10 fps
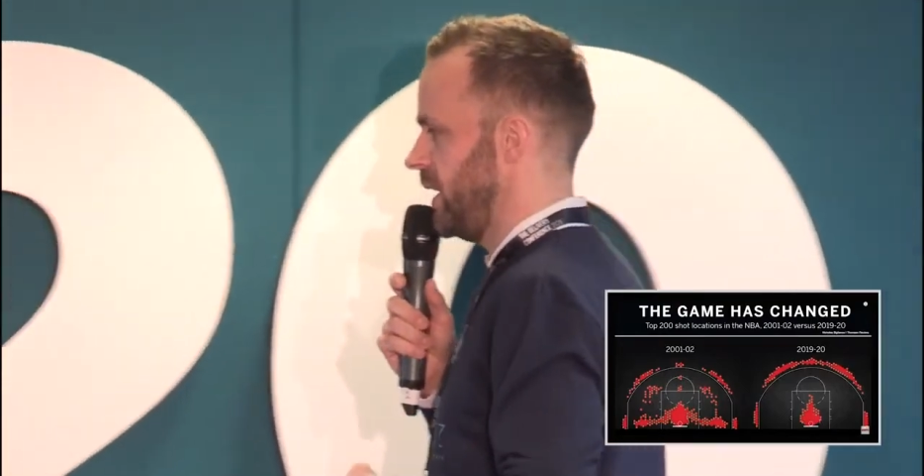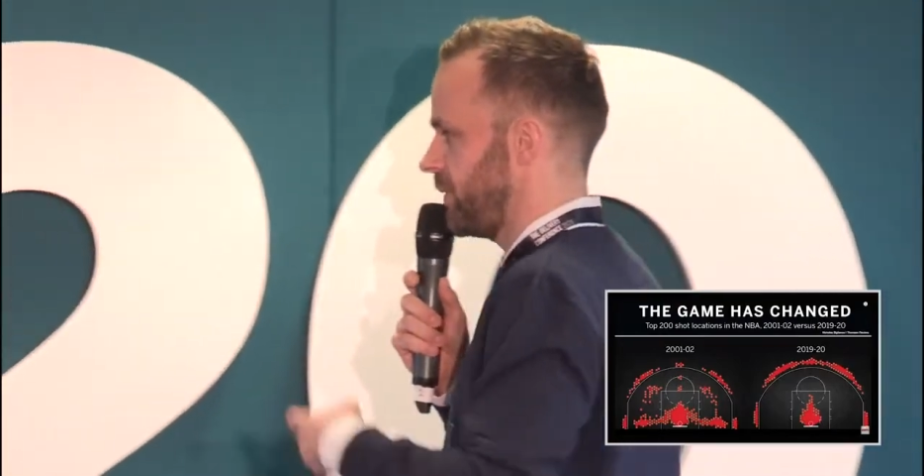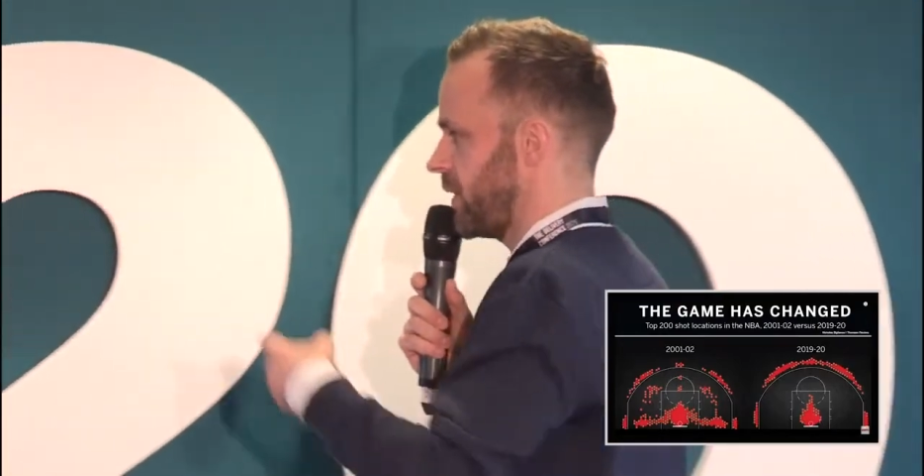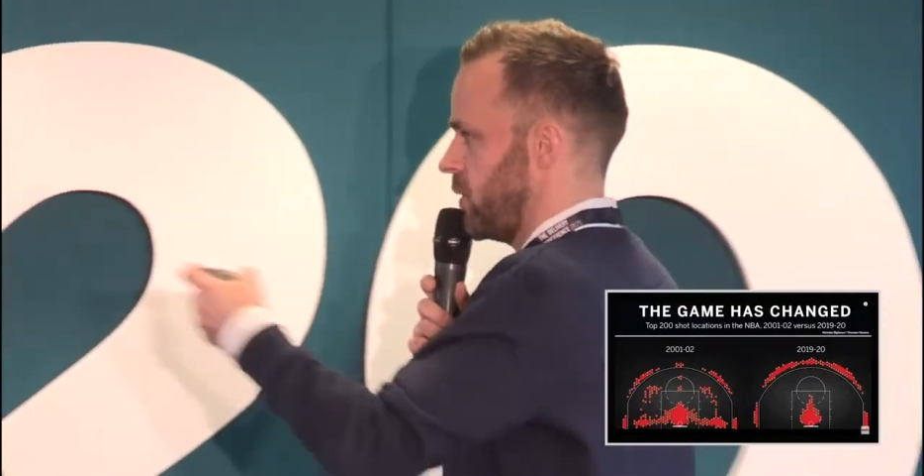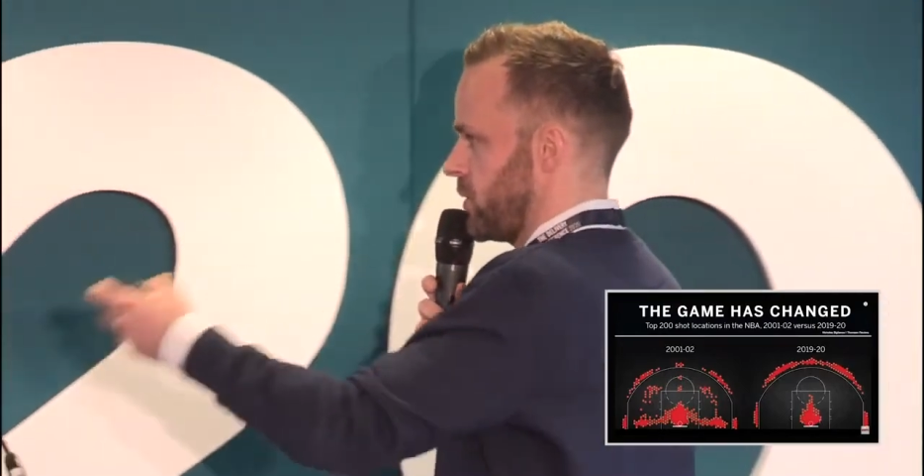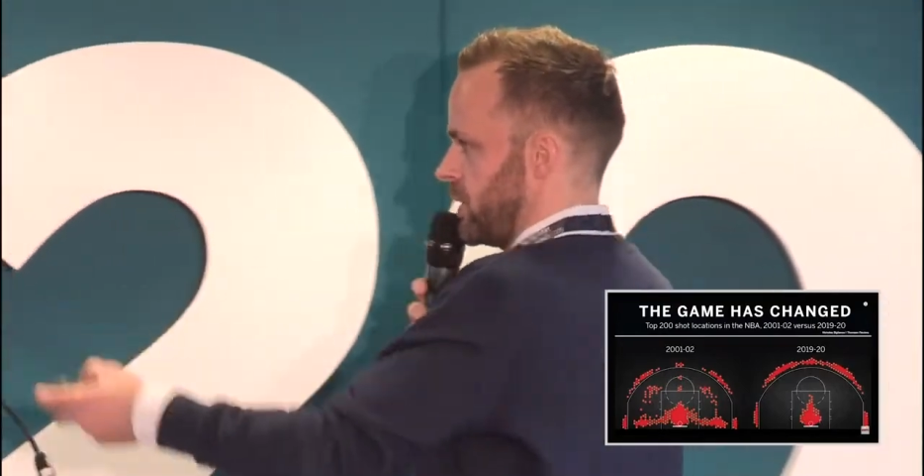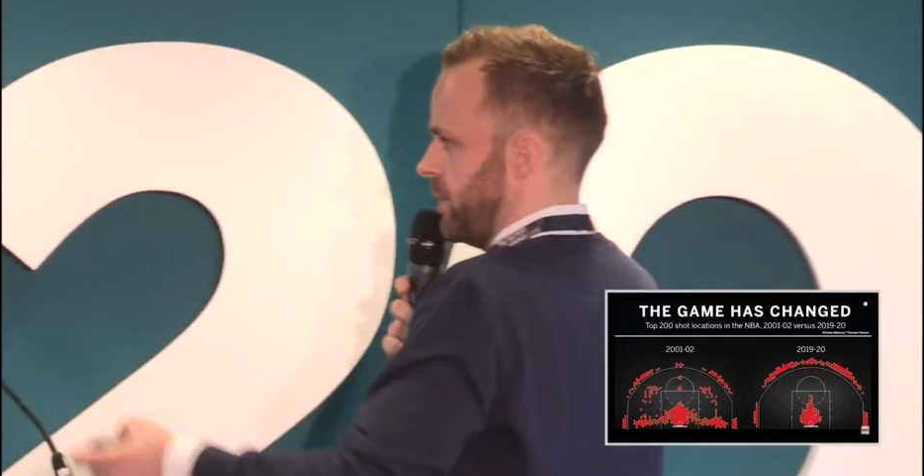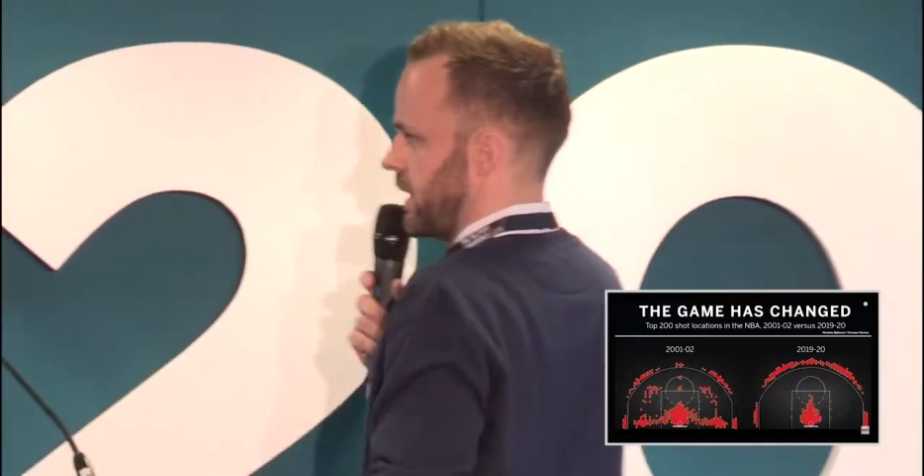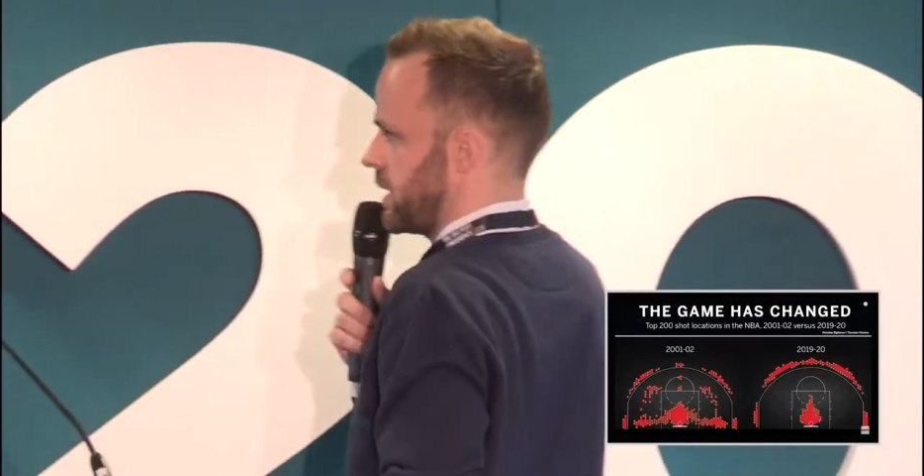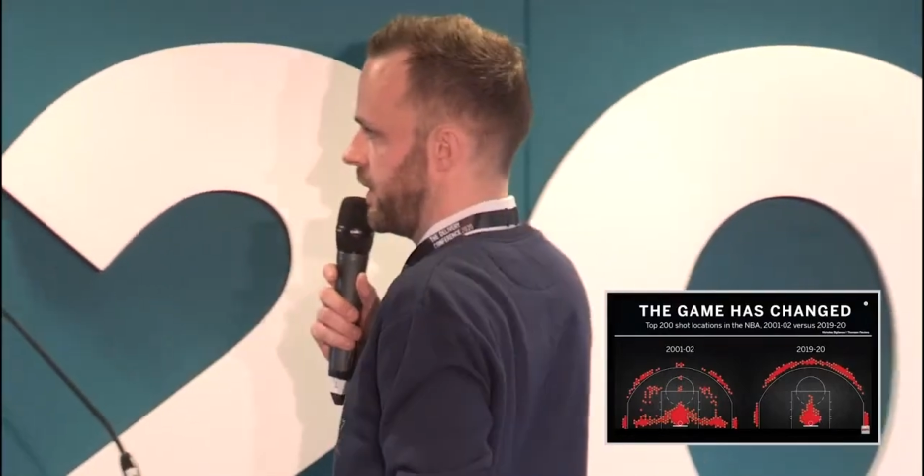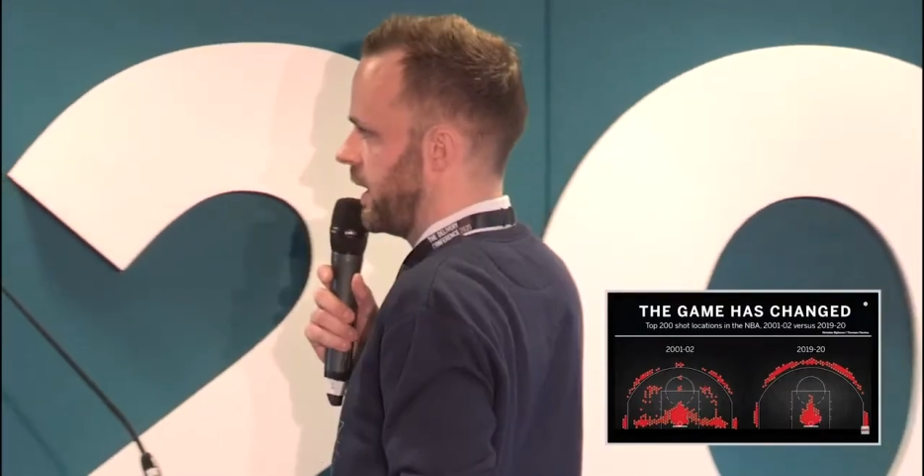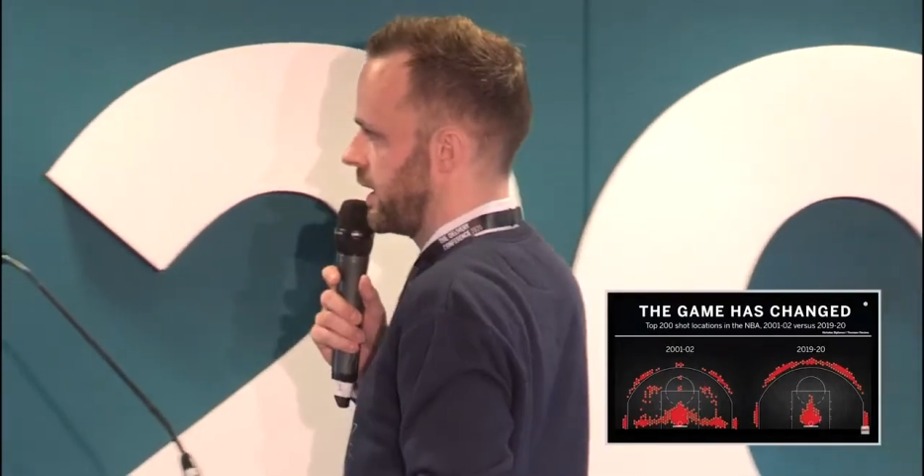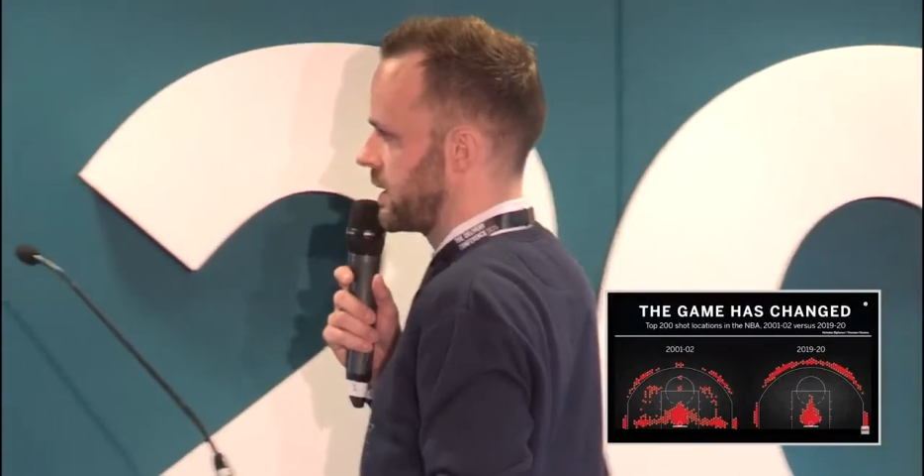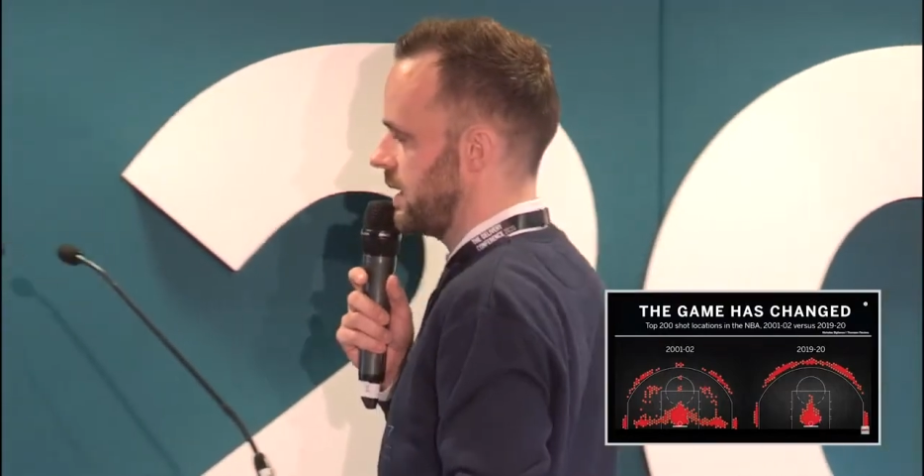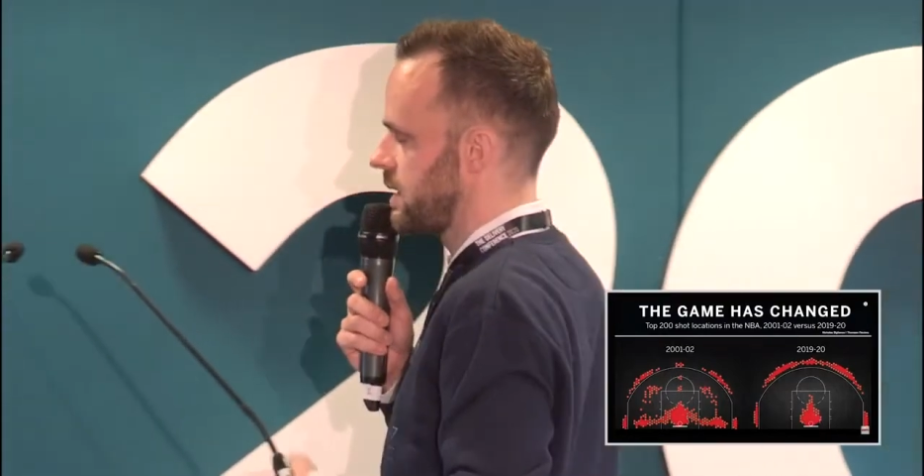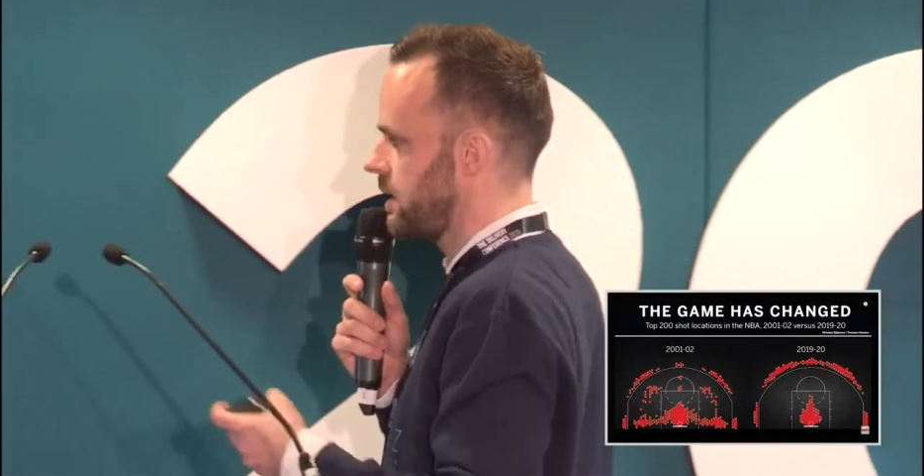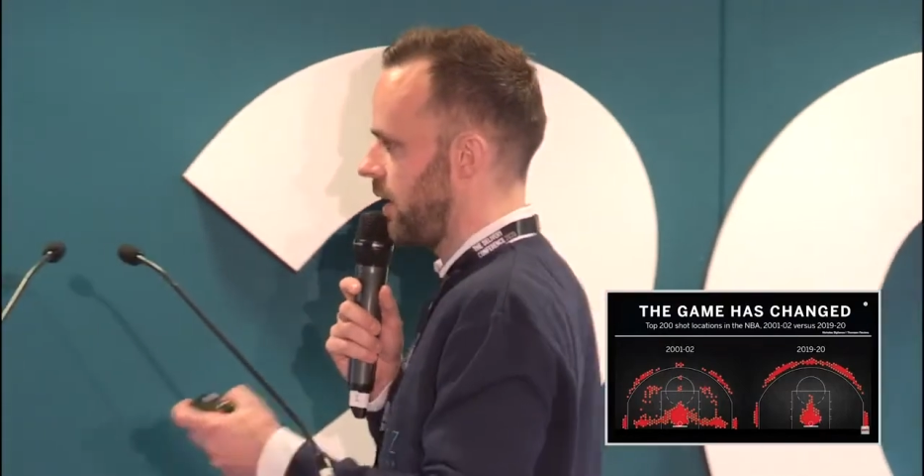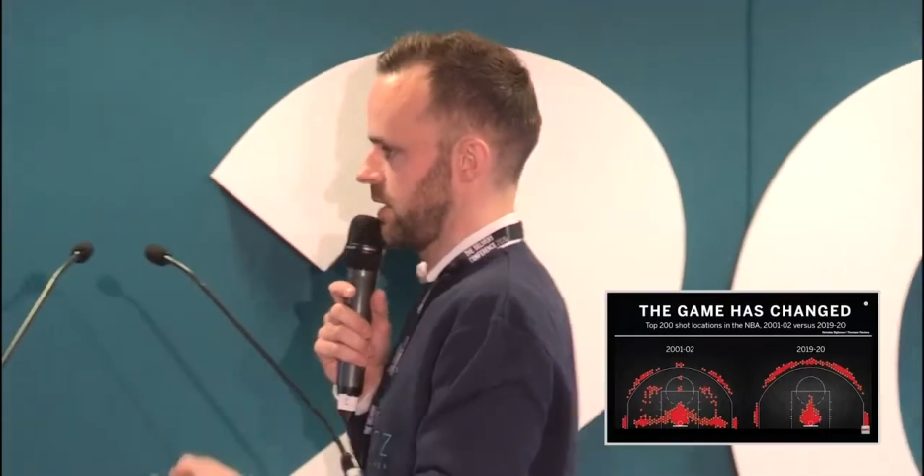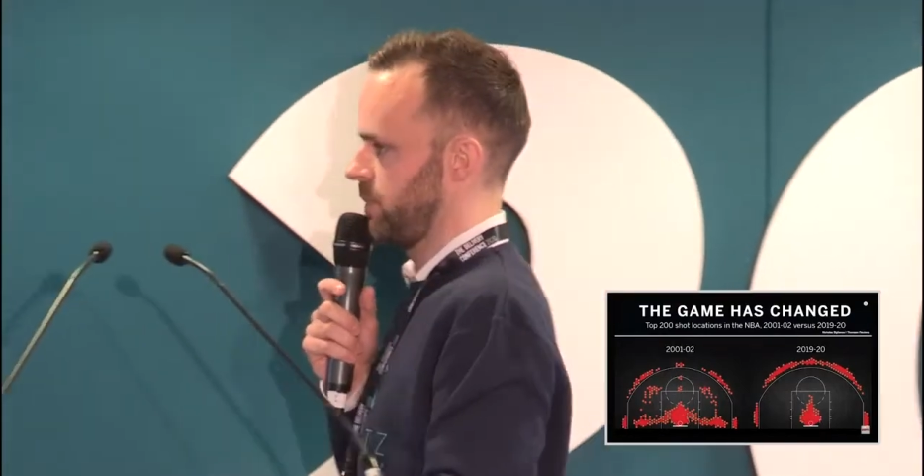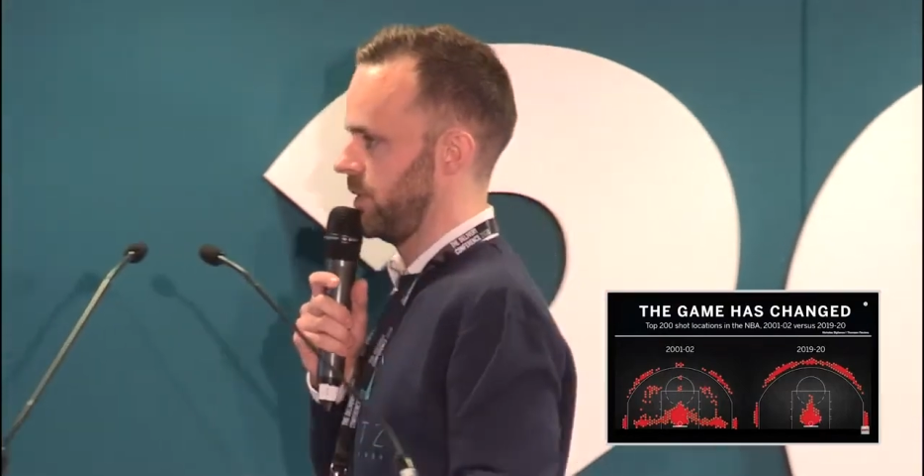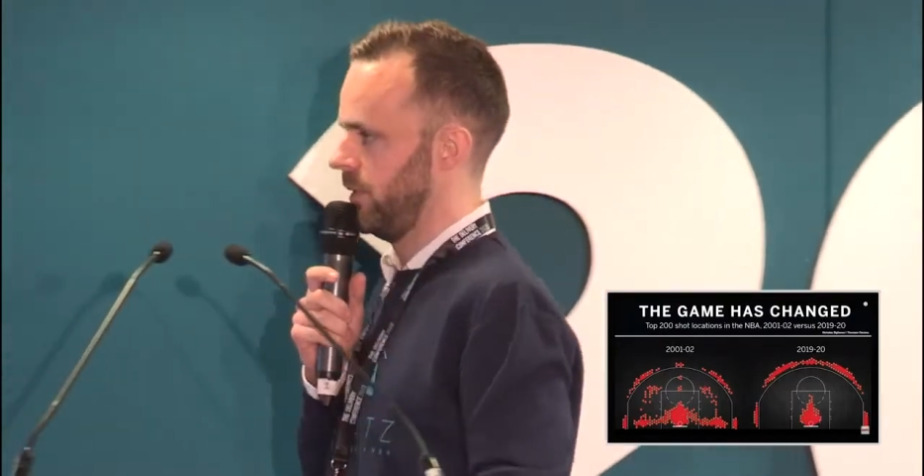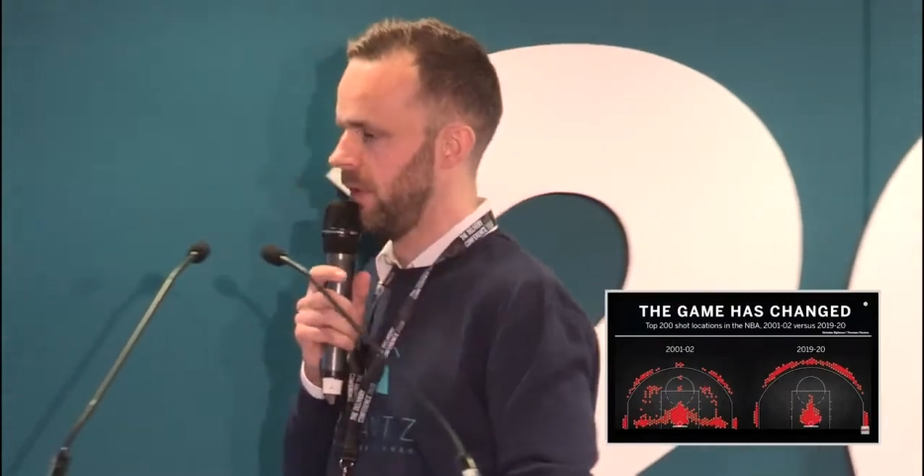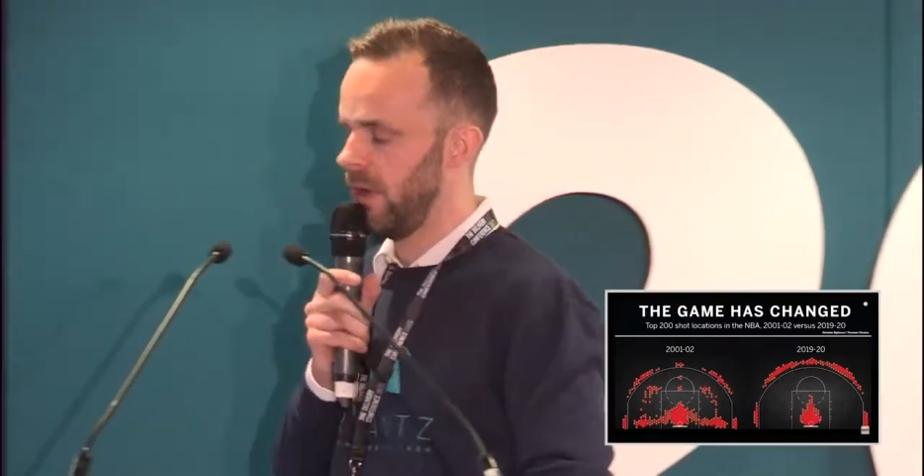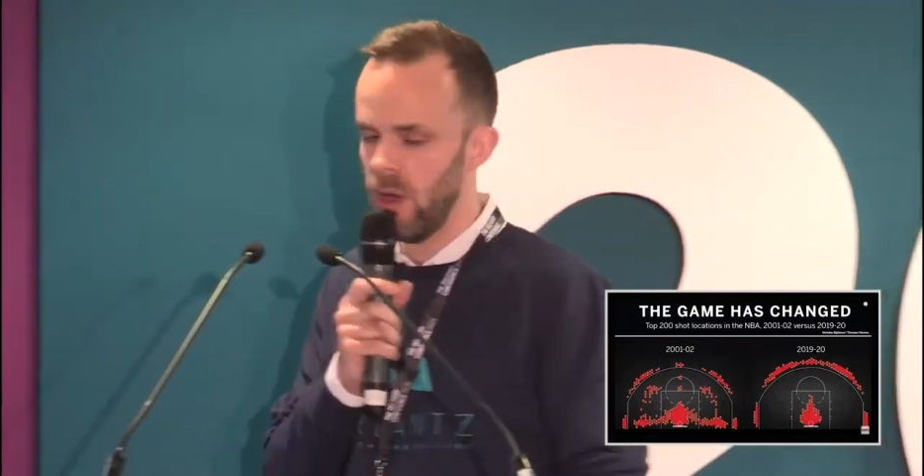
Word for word: If the customer experience is gospel,